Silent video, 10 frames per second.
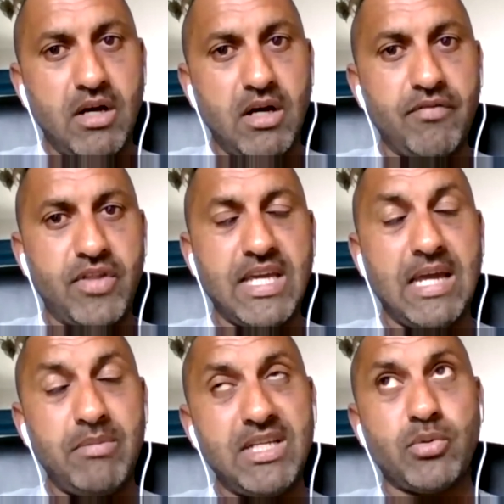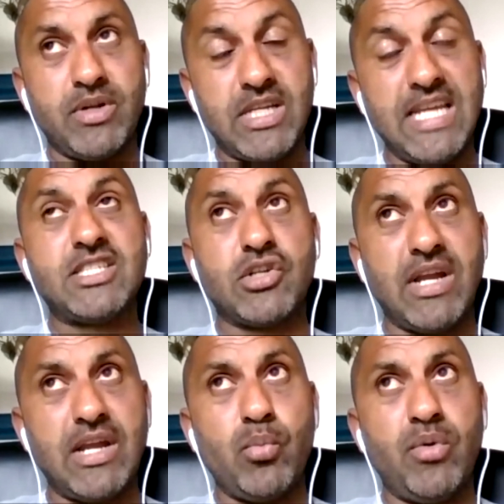of the game, need to
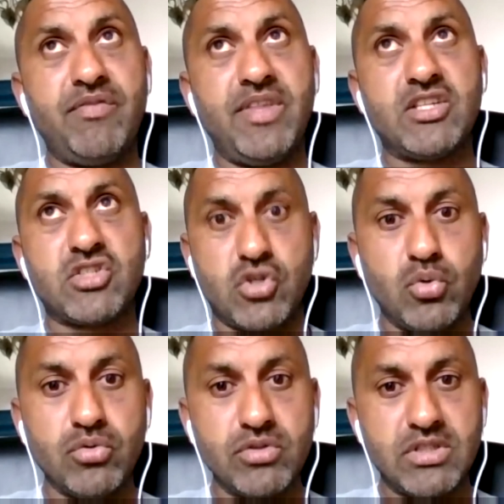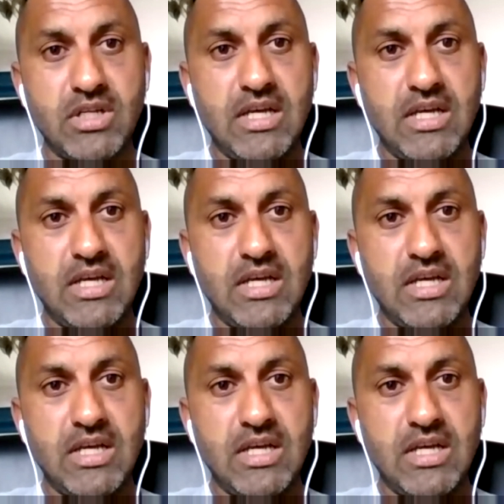integrate with the schools